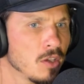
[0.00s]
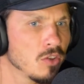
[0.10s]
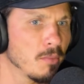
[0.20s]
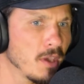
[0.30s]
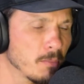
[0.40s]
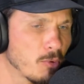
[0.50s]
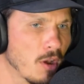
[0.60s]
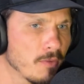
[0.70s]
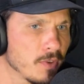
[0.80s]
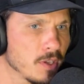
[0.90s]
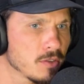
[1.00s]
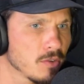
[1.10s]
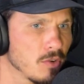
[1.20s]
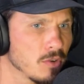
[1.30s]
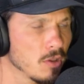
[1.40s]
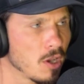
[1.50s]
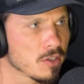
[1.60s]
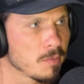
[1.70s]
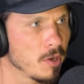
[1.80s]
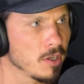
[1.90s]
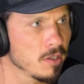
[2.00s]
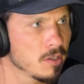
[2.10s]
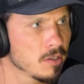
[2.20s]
you made a profit, or you lost money?